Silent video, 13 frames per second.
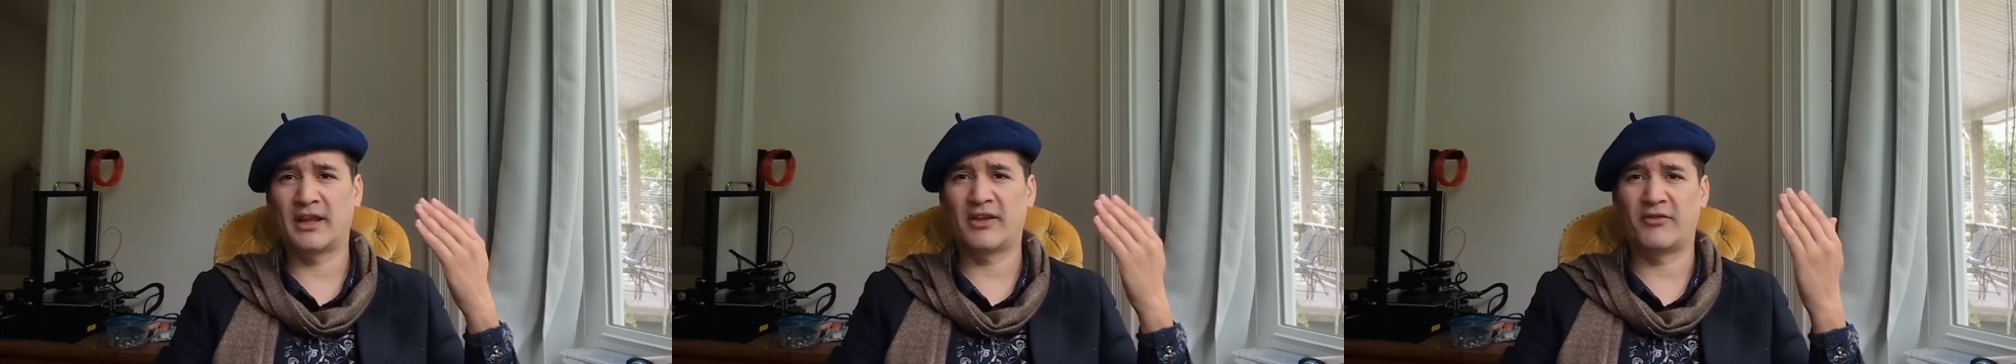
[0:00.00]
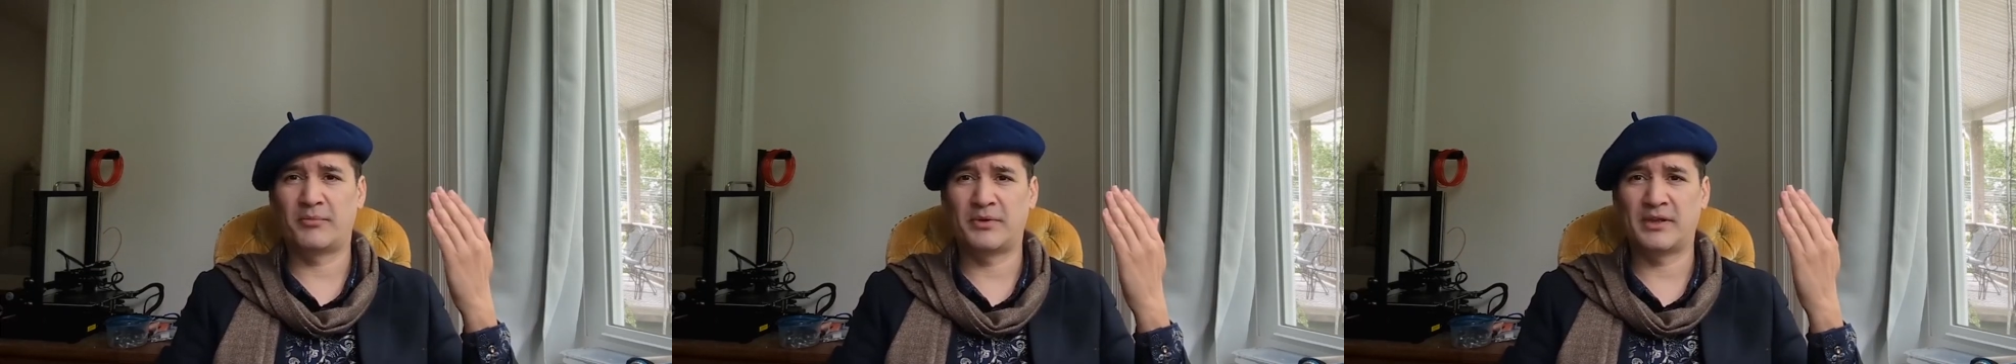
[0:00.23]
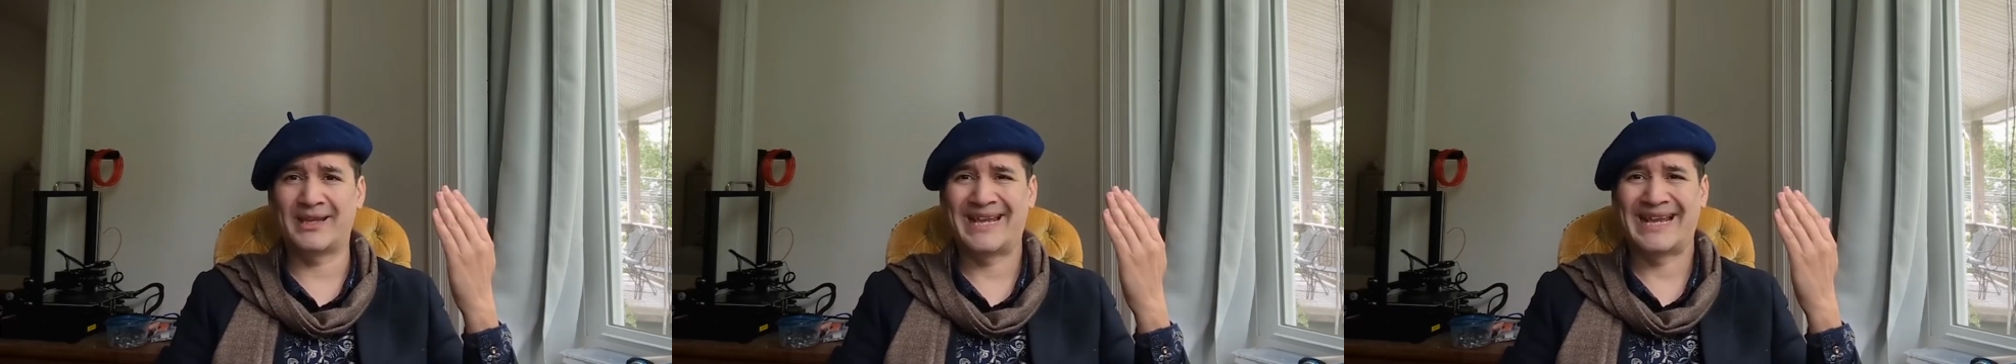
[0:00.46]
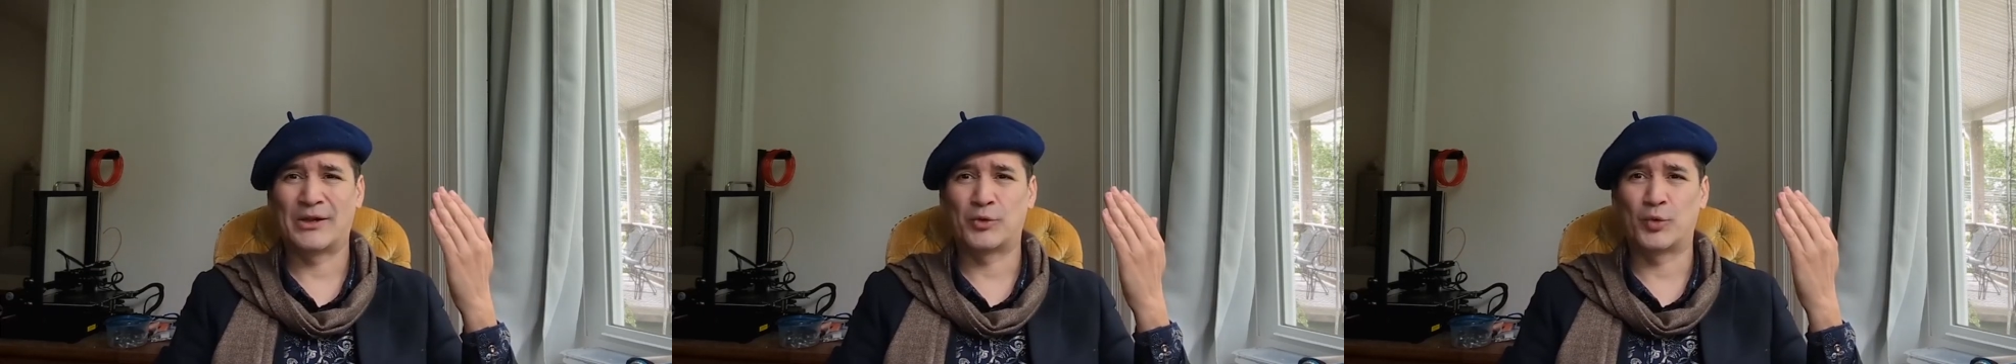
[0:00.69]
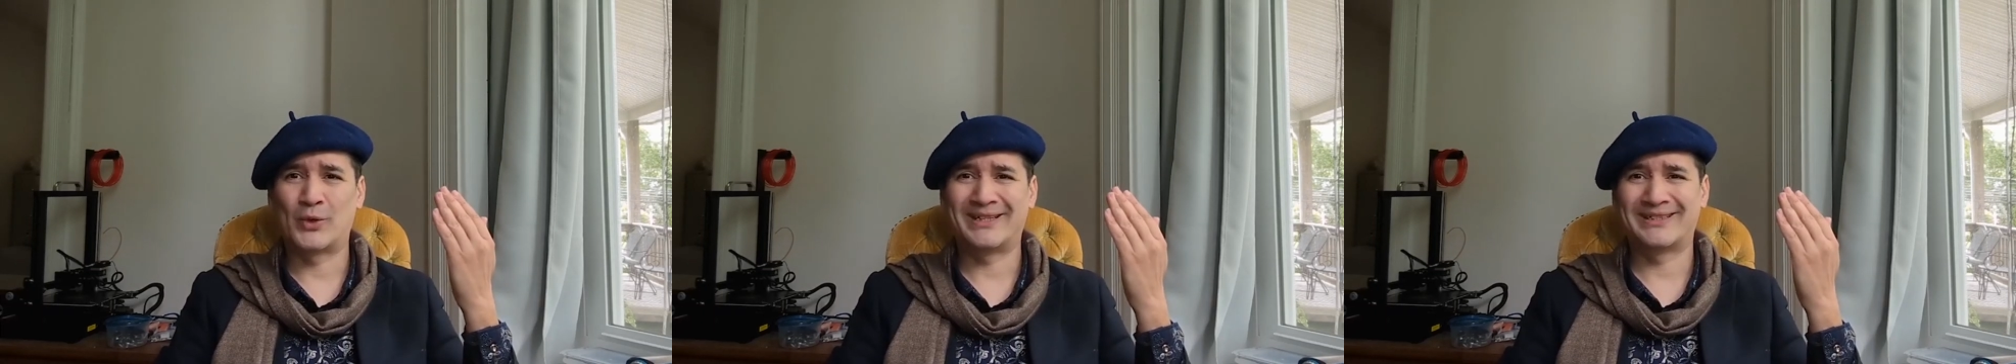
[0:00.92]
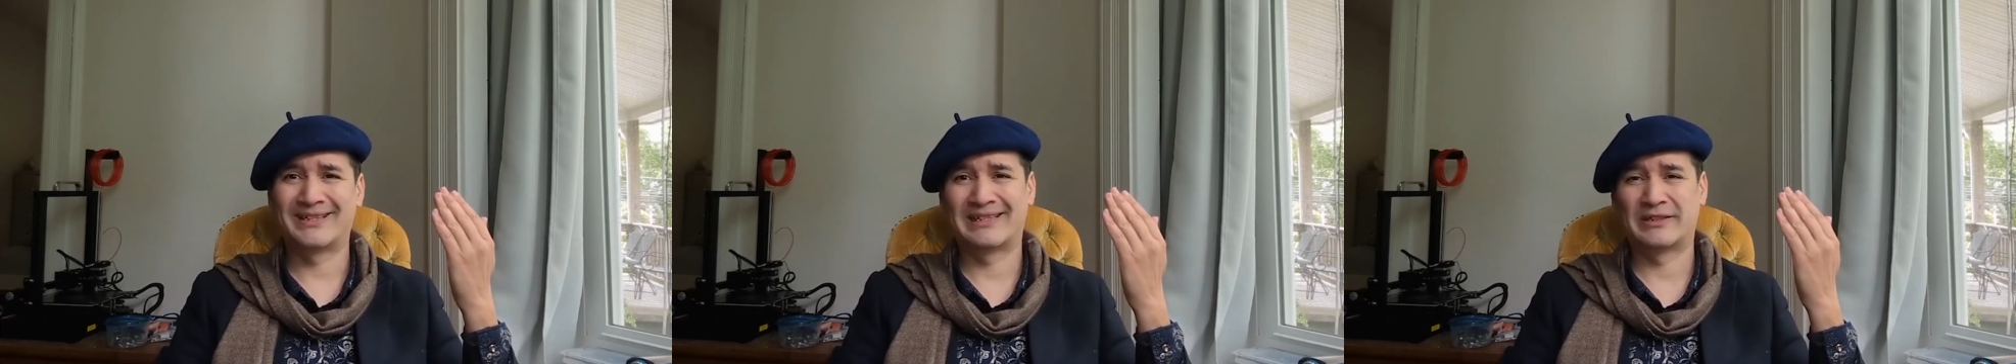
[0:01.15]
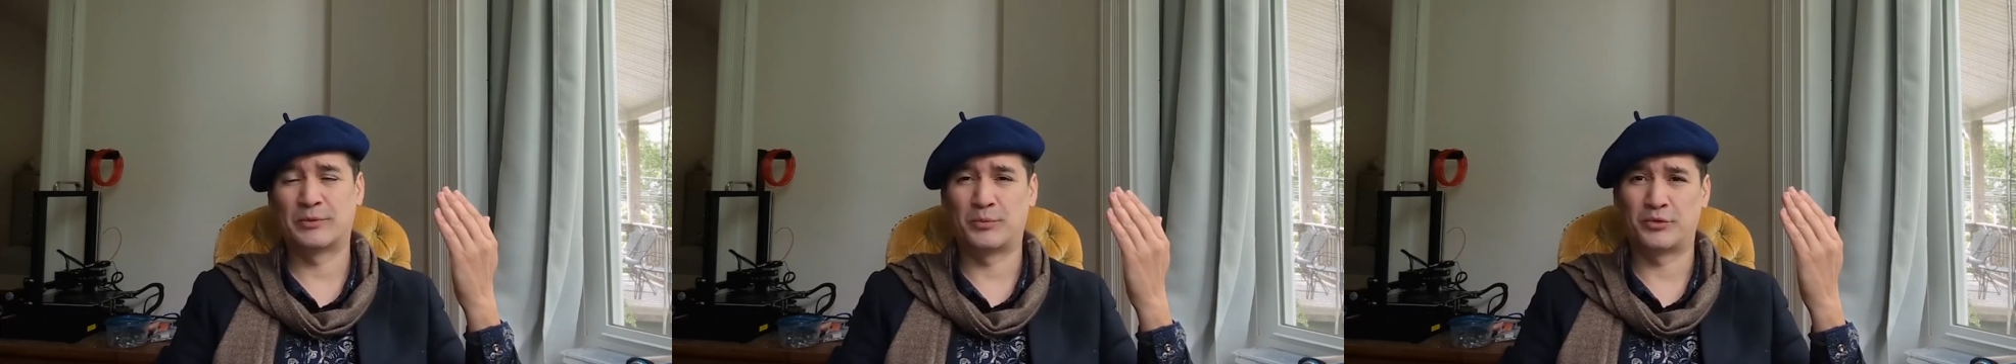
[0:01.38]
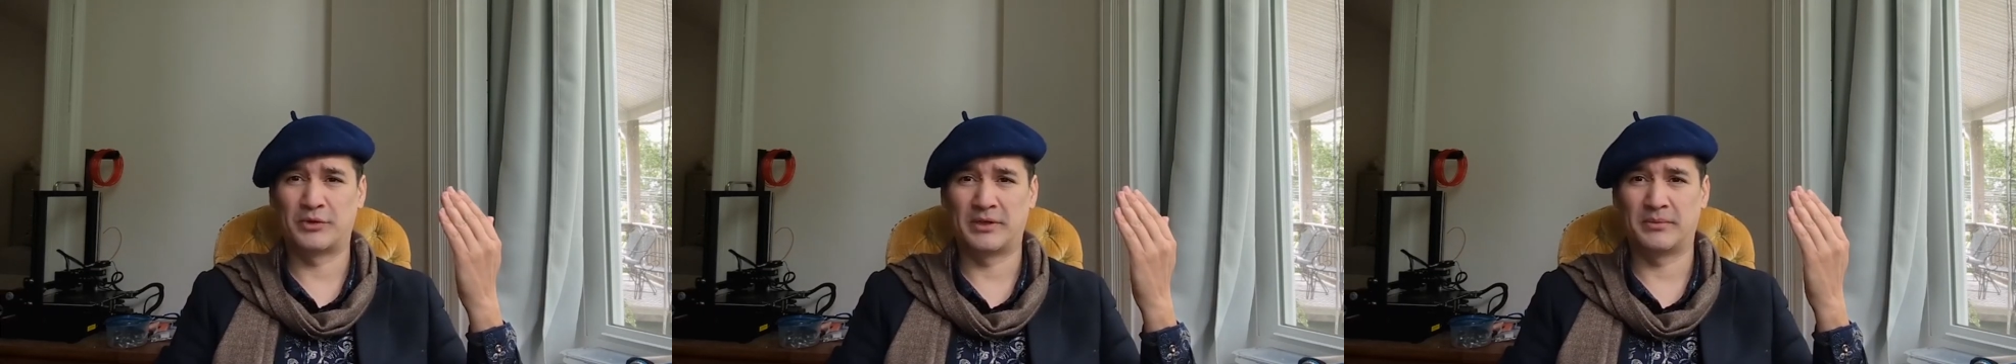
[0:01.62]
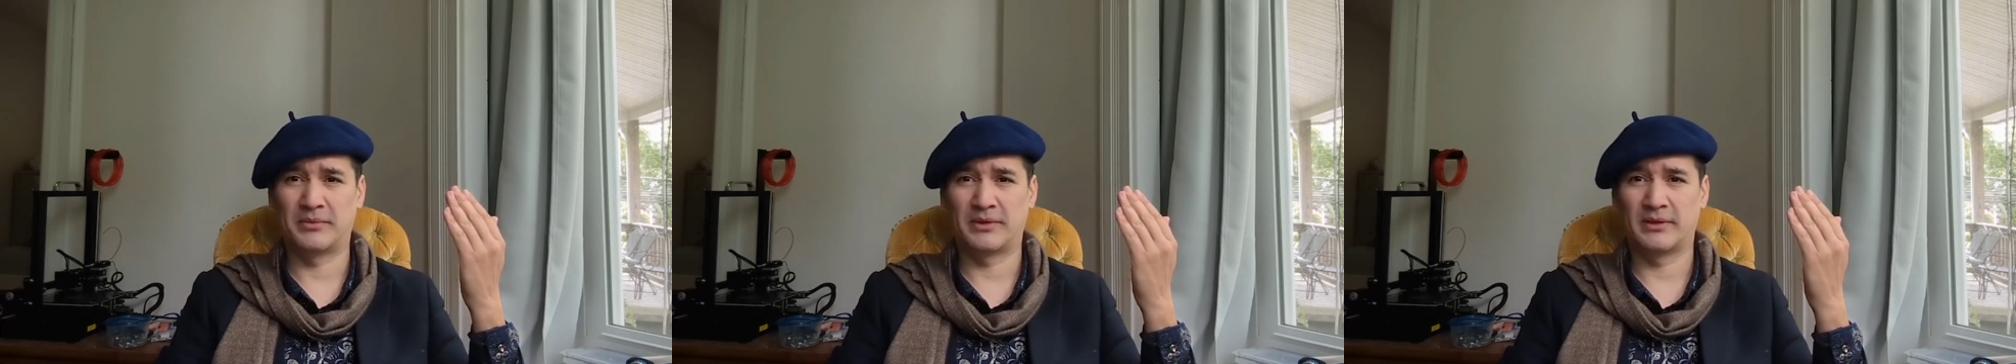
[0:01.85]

FP, reigns supreme.